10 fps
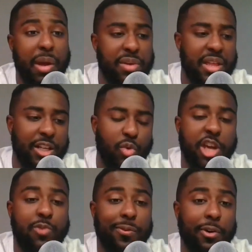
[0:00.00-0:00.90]
Maybe that's why
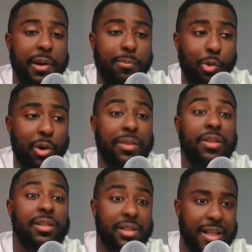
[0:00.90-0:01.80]
you prefer him more in
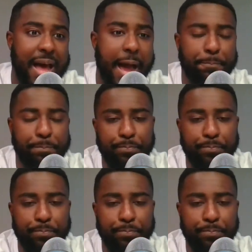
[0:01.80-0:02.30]
the slot.